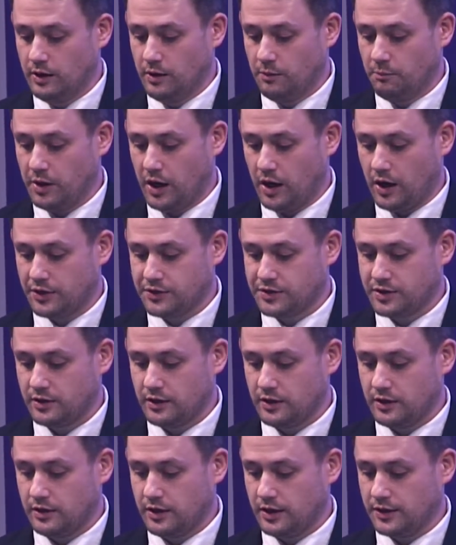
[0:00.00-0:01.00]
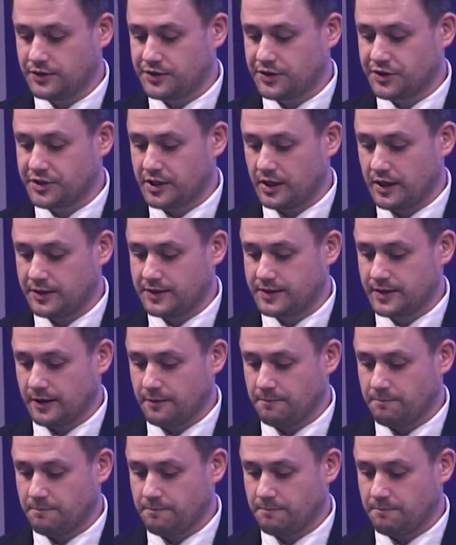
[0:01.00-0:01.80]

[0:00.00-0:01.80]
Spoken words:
part in society.